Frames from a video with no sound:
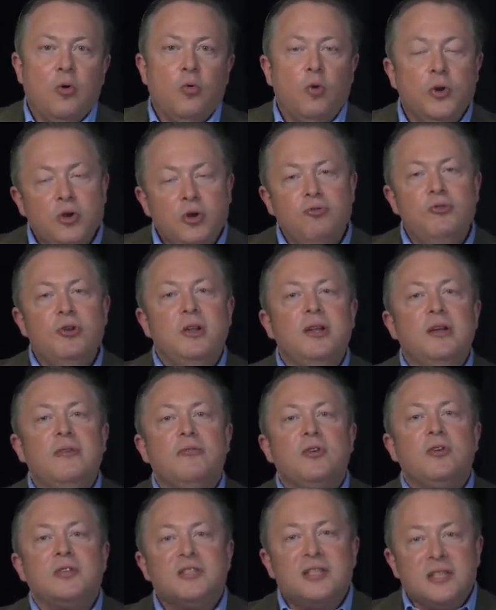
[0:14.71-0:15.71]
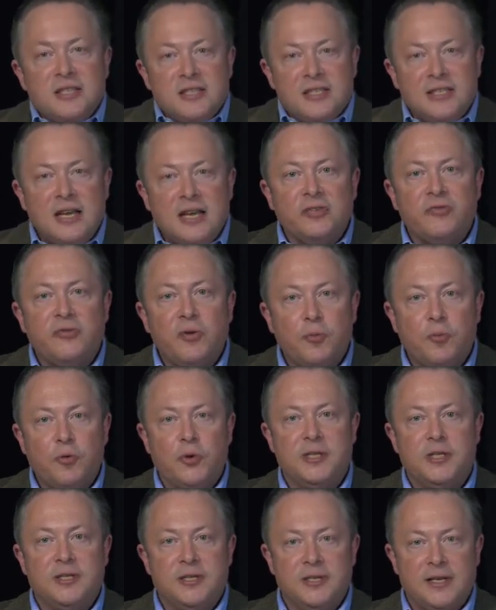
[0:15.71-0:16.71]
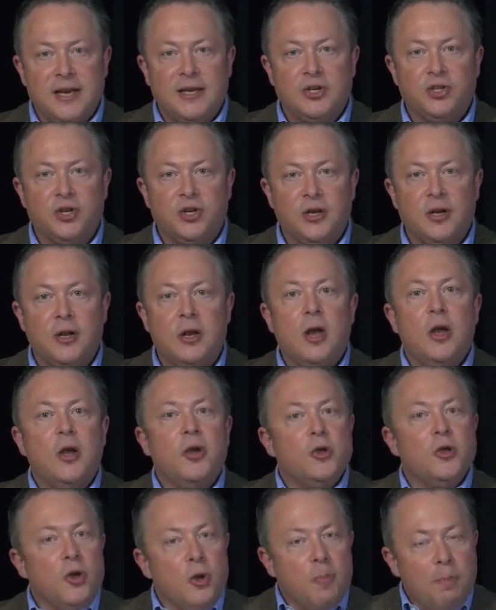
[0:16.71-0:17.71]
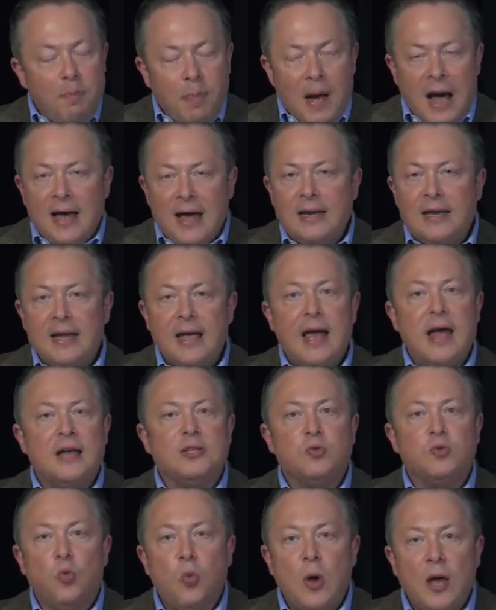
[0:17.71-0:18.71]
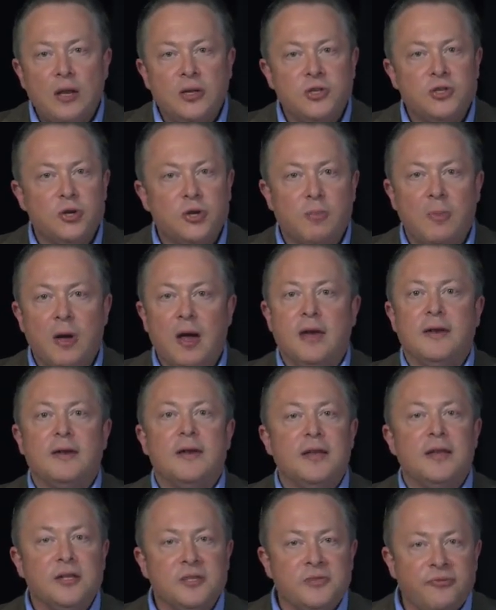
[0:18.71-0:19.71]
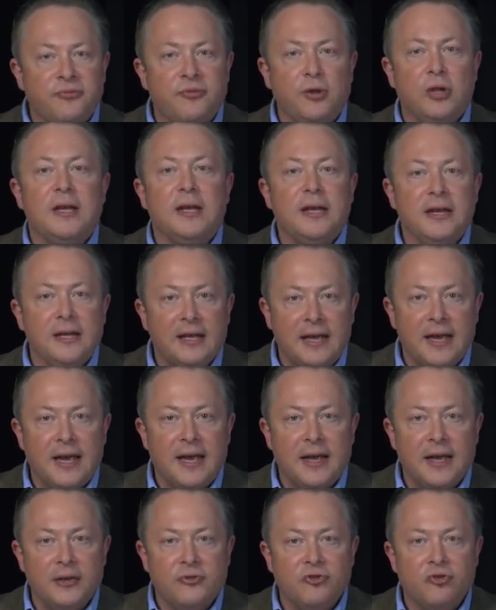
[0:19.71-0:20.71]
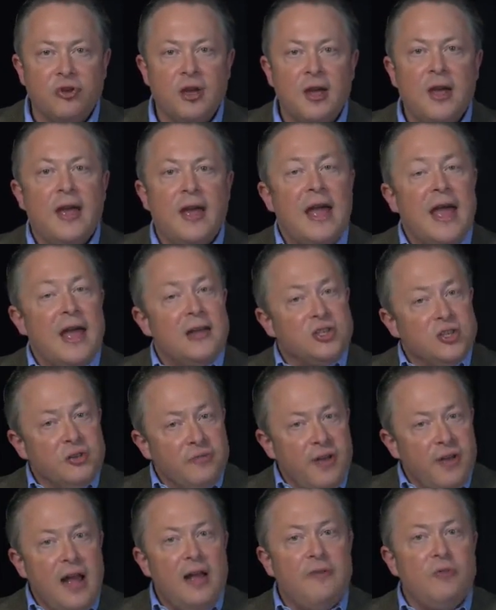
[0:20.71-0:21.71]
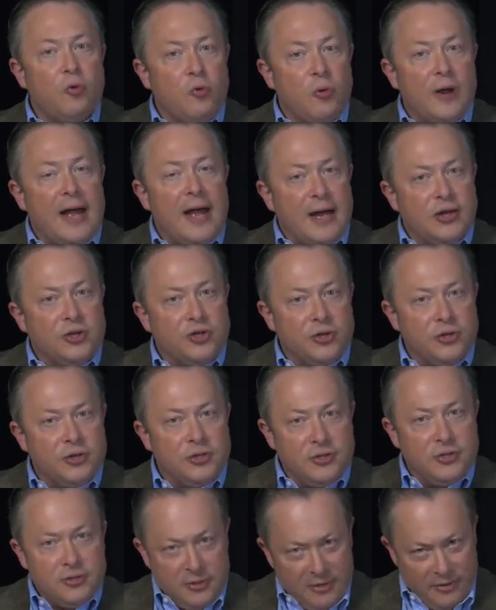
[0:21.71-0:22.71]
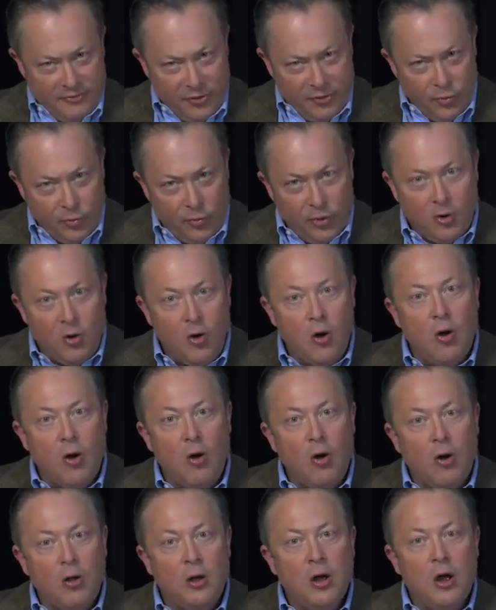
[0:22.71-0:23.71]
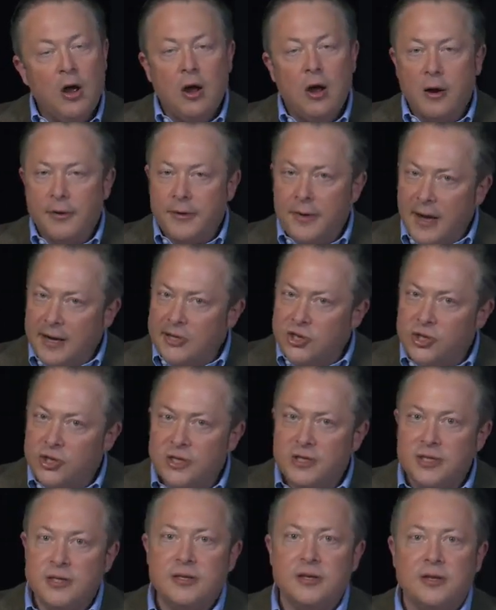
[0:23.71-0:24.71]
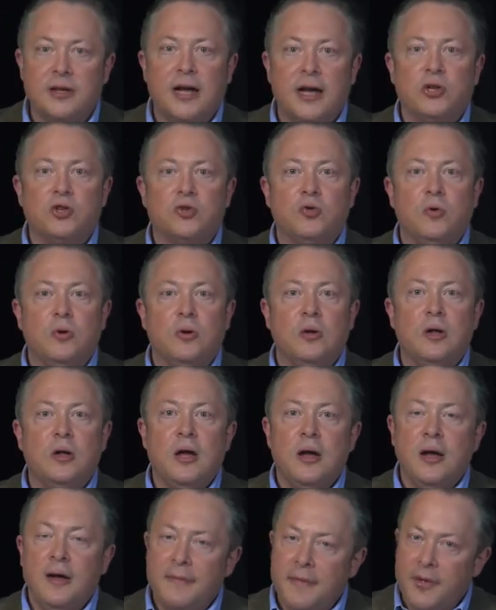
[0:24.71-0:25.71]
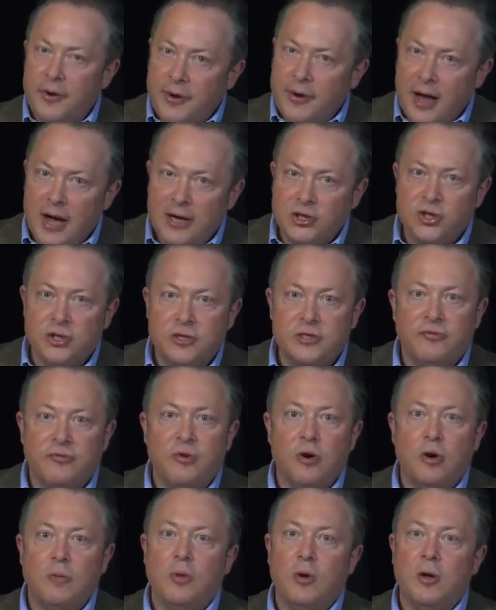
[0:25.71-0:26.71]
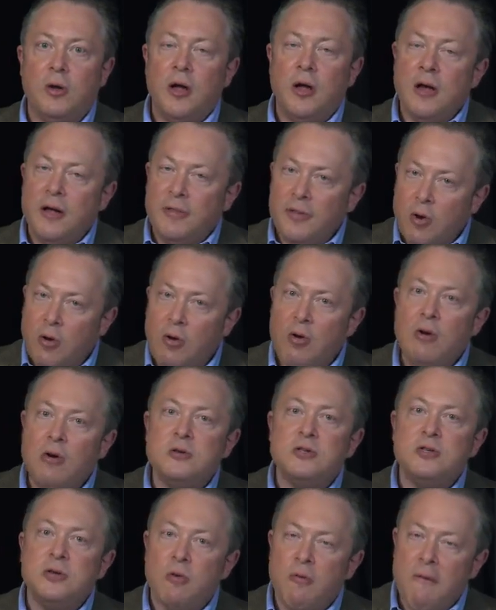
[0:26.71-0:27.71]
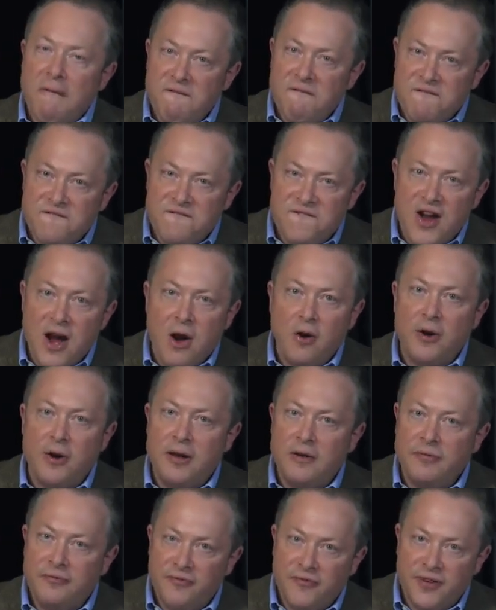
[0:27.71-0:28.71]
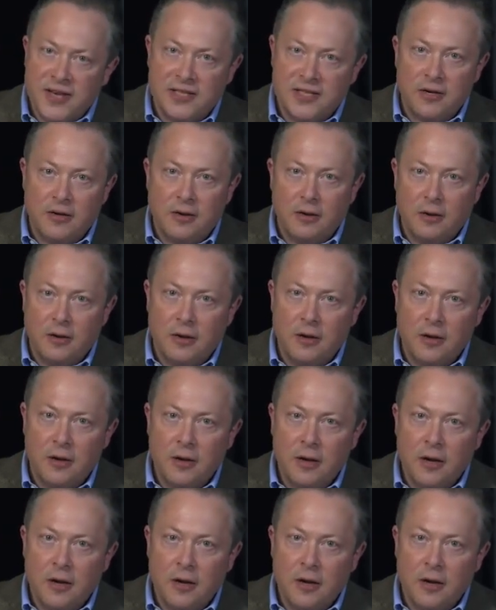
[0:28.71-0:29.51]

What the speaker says: When you deliver a successful presentation, your body as well as your mind is fully engaged. And survival reactions, if you'll recall, are not just intellectual, and they're not just verbal. They're also very physical.